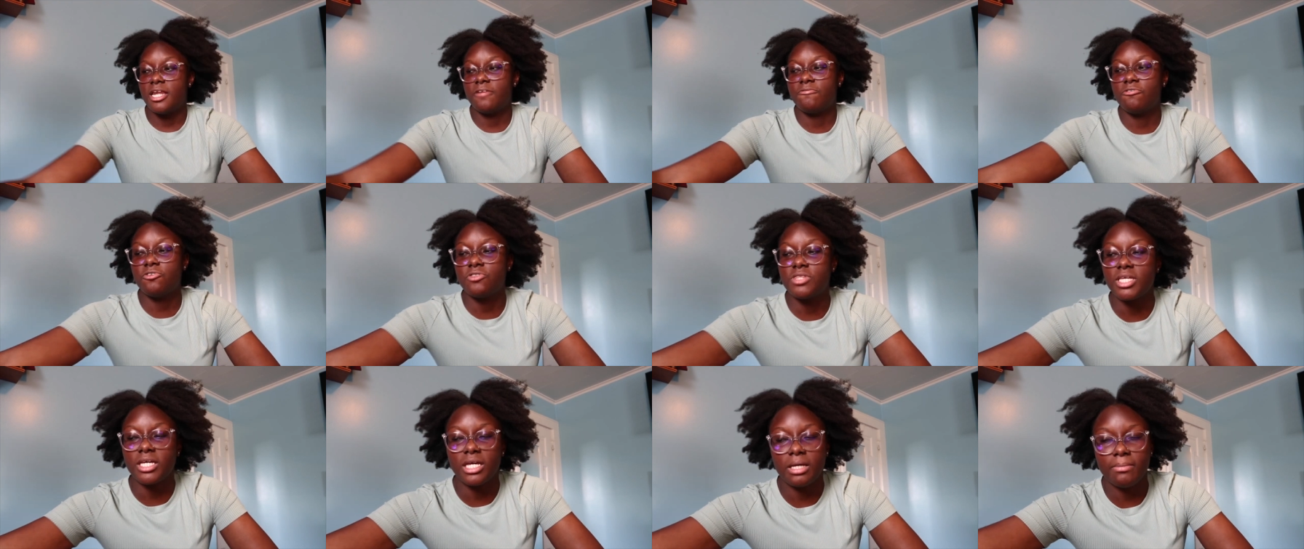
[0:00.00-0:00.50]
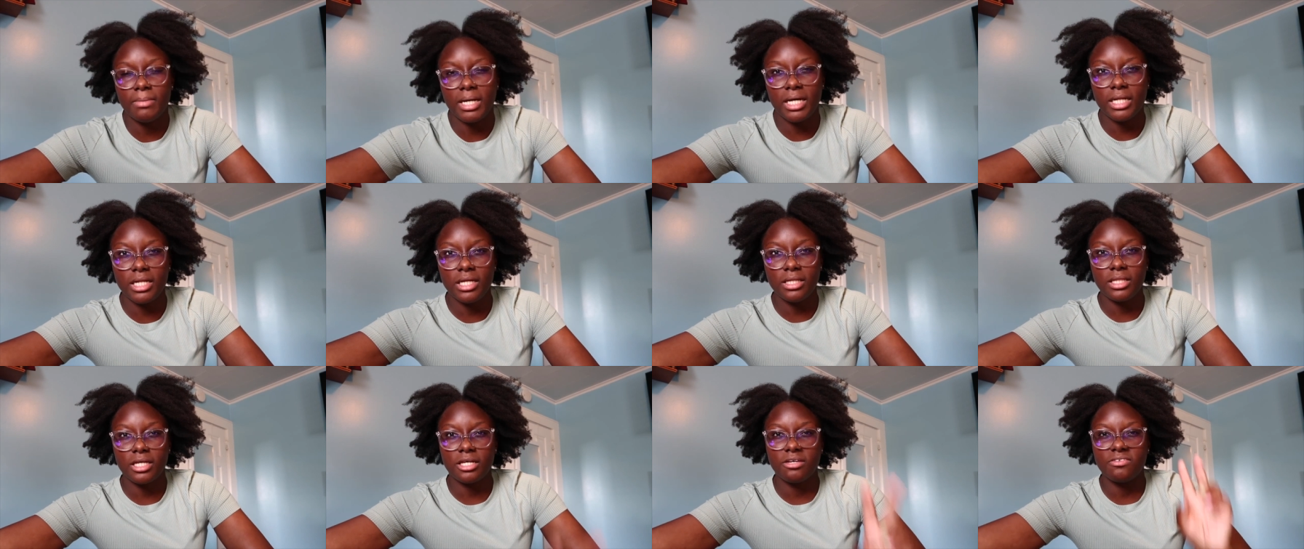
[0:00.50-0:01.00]
if you think
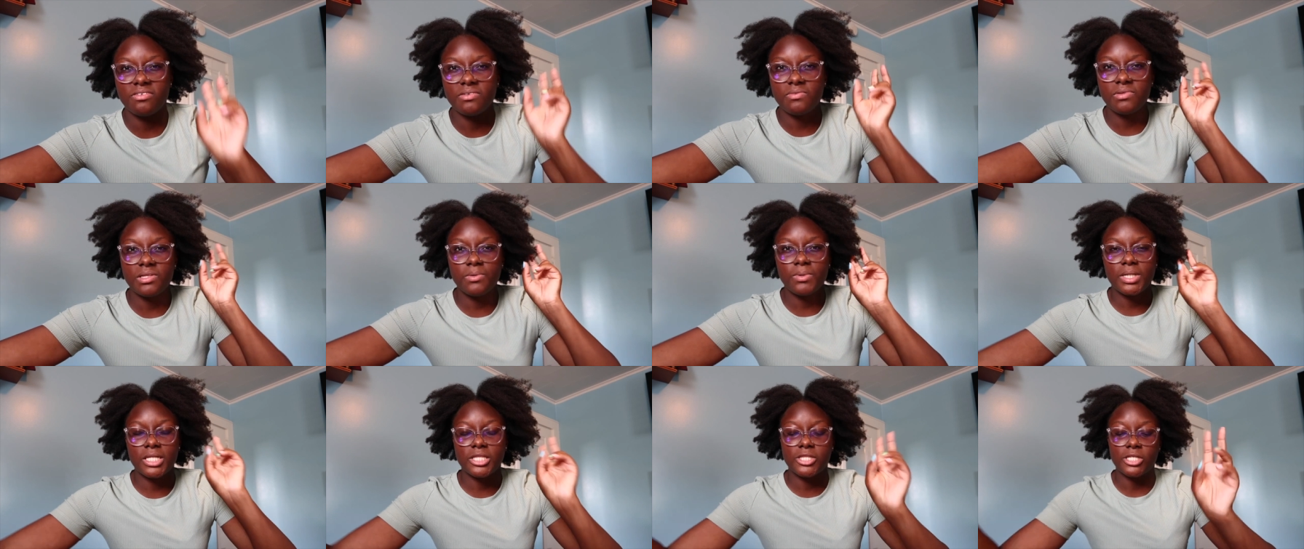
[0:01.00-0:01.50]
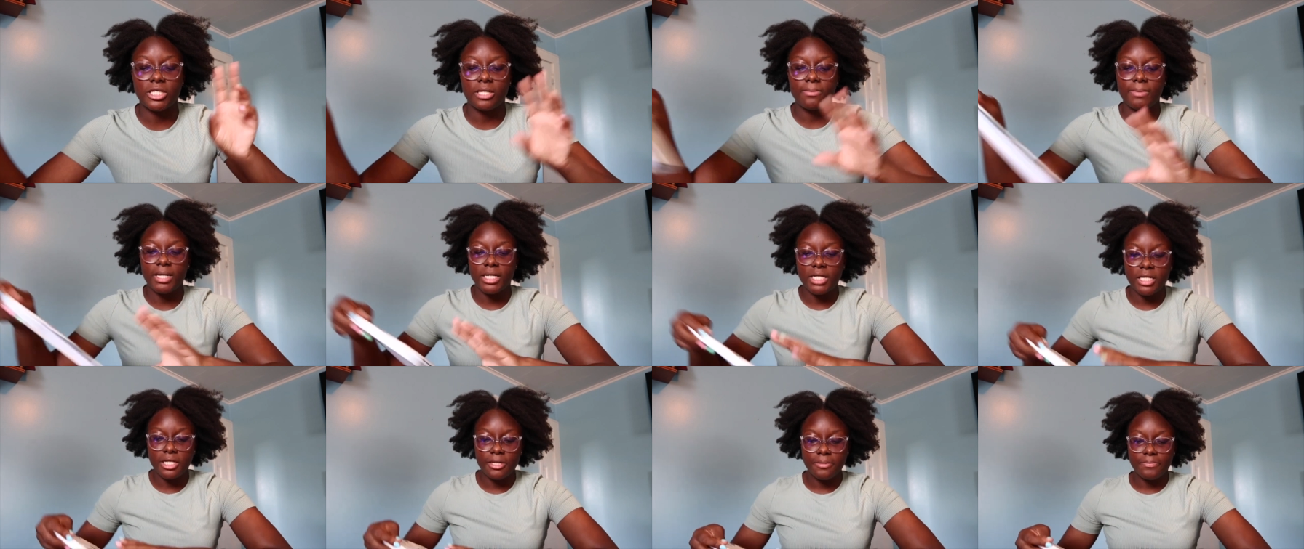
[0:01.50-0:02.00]
about it, like if you really want to think
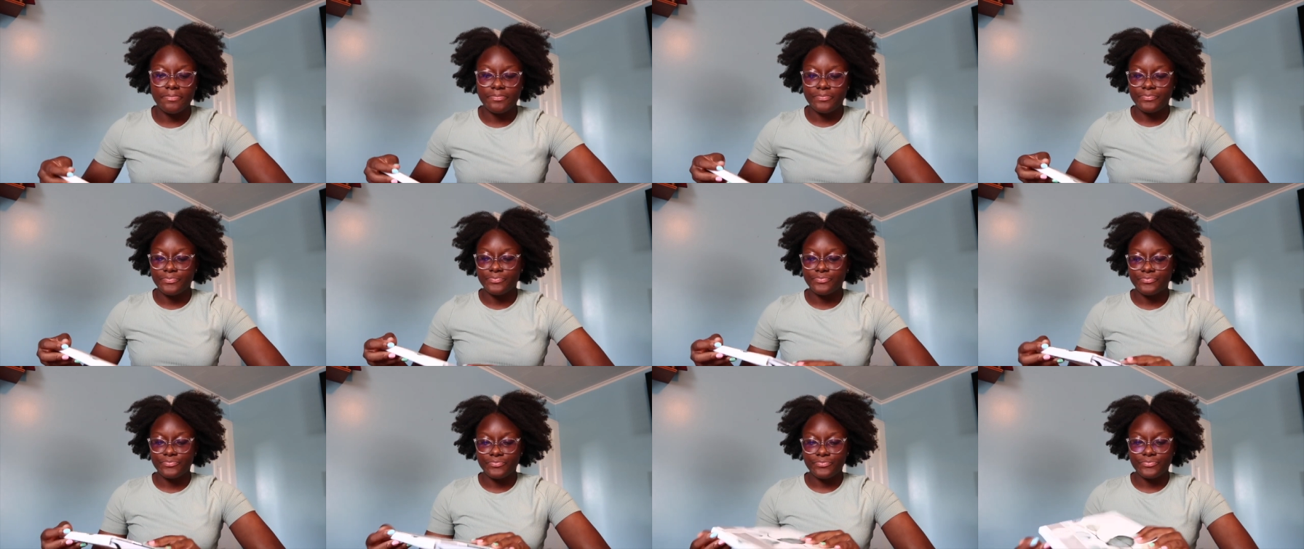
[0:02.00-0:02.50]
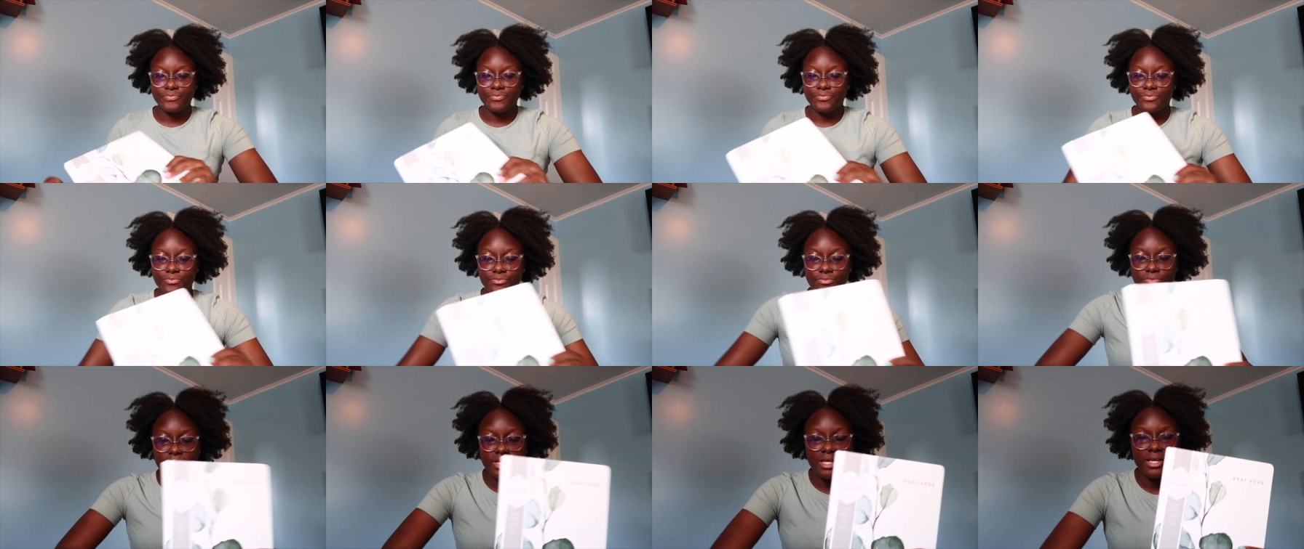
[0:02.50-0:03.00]
about it,
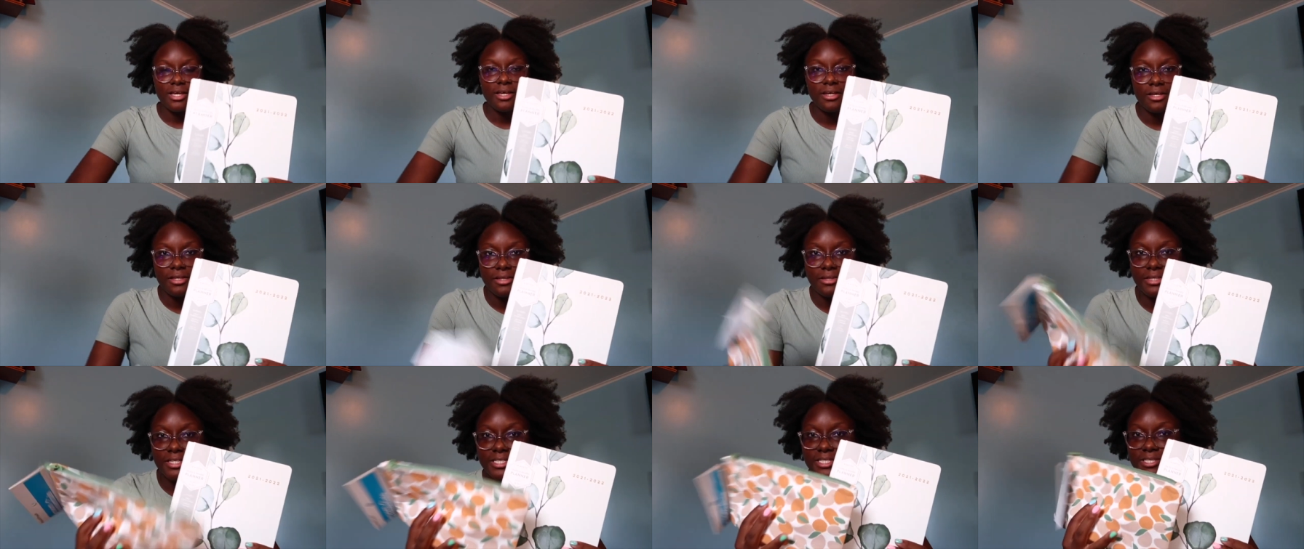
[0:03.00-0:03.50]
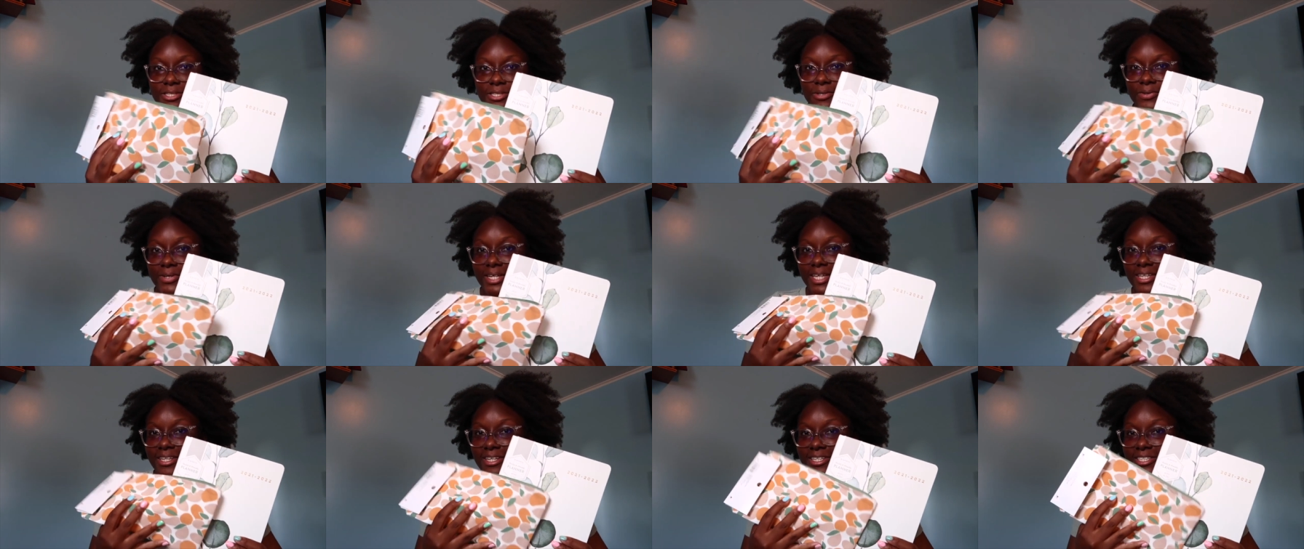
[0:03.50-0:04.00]
this
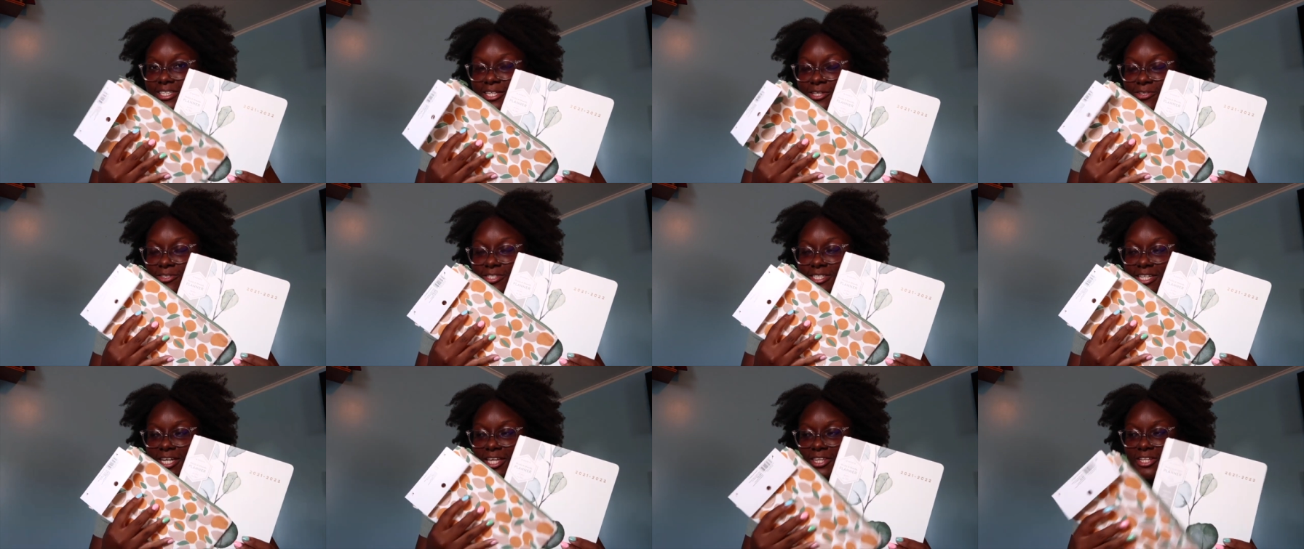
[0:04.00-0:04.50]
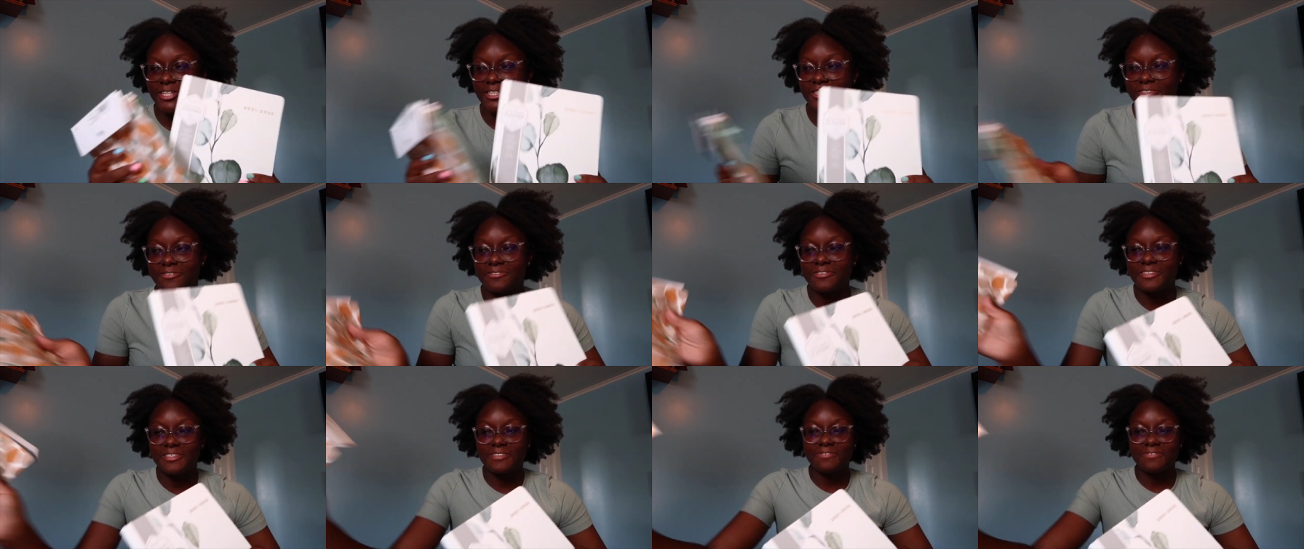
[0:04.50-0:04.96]
low-key looks cute together.